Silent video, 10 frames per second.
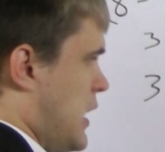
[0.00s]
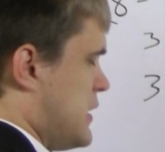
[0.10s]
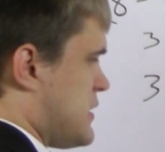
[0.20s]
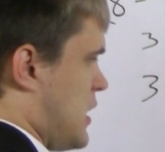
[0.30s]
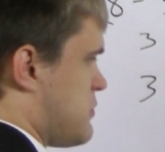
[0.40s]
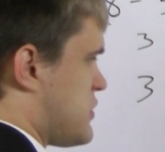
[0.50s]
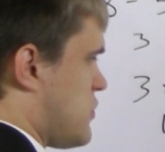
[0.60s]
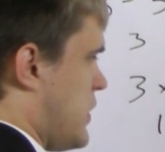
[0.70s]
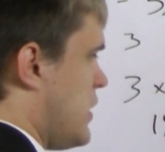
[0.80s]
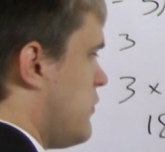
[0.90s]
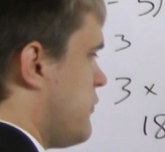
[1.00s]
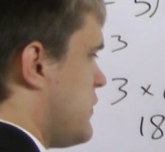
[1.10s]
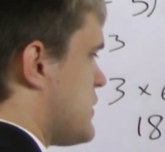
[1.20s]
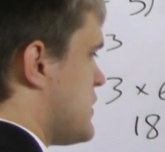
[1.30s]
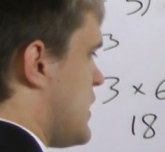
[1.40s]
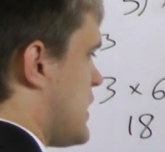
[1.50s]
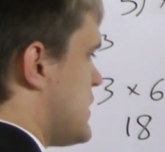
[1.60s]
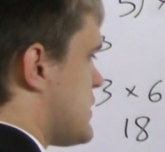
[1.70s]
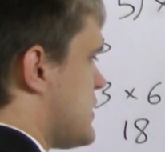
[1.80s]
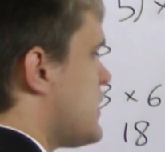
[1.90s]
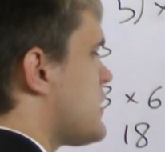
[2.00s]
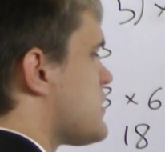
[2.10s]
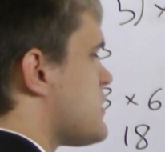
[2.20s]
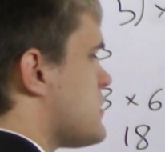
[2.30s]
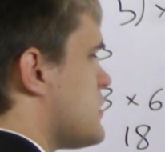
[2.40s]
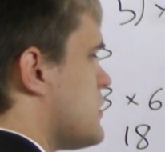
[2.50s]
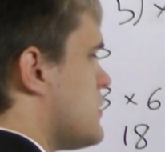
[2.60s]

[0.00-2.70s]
eight times twelve is ninety-six.